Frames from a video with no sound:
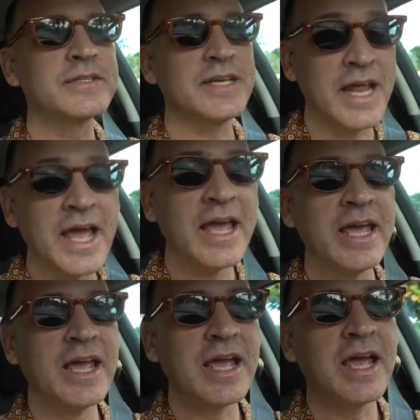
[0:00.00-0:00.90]
today,
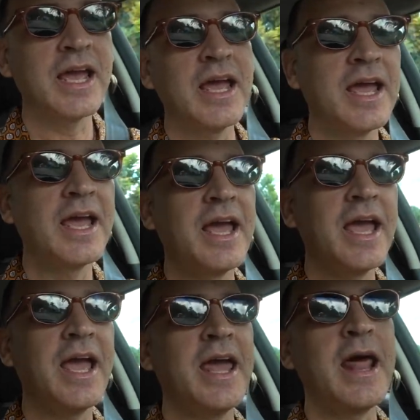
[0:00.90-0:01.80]

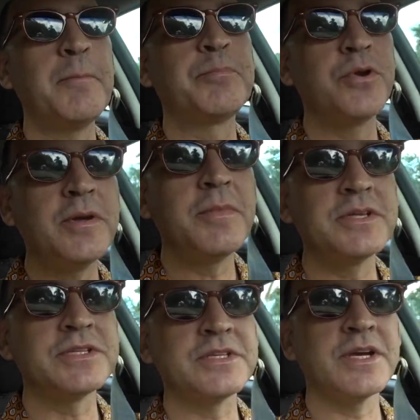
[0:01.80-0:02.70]
and I'm pretty
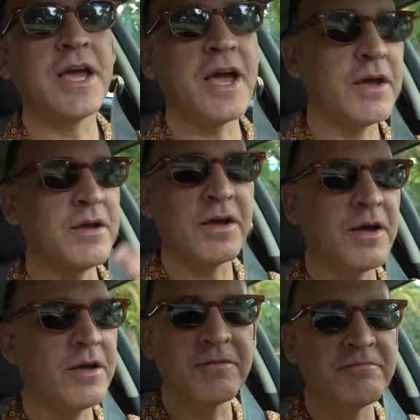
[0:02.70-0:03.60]
much
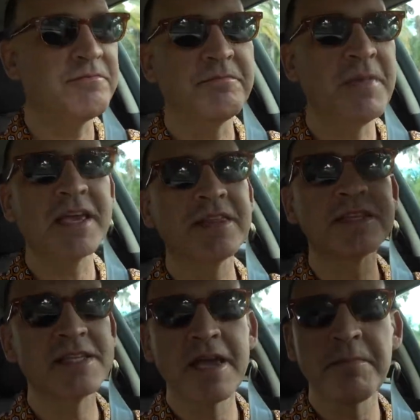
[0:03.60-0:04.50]
making
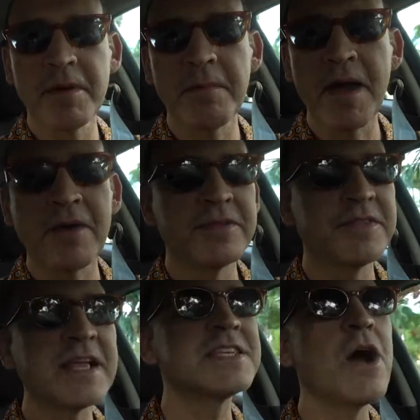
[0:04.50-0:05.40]
the same
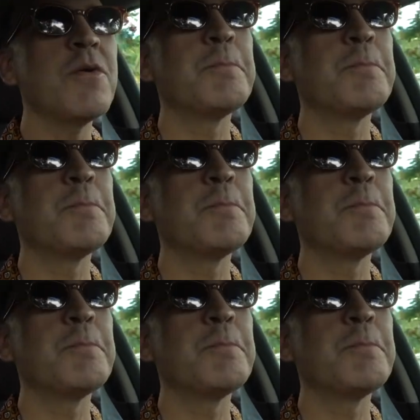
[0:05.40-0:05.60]
amount. That's how